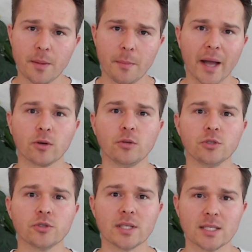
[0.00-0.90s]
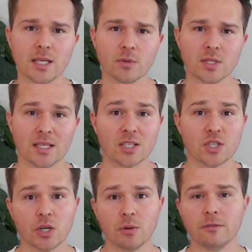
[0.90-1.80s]
that macronutrient sequencing is
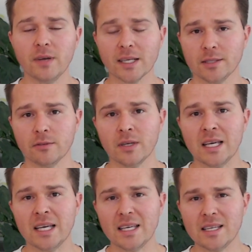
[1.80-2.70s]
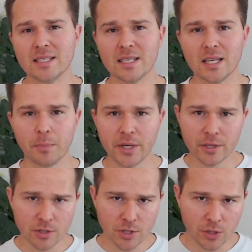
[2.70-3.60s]
so effective is it
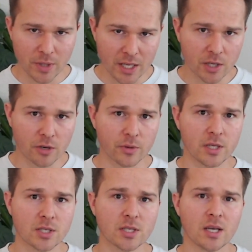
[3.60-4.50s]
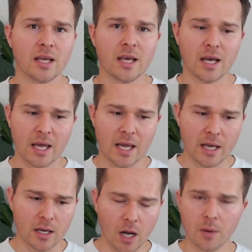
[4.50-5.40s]
appears to increase
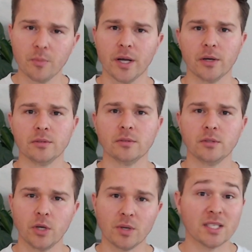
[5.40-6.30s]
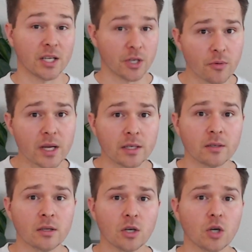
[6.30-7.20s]
a compound known as an incretin
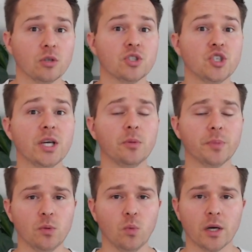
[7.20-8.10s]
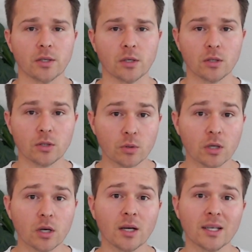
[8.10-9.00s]
called GLP-1,
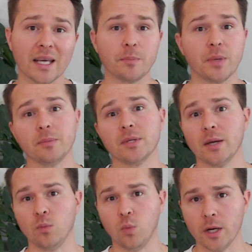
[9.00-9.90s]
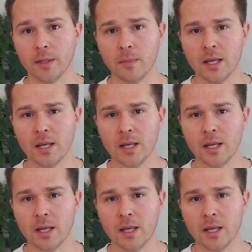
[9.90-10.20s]
glucagon-like peptide 1.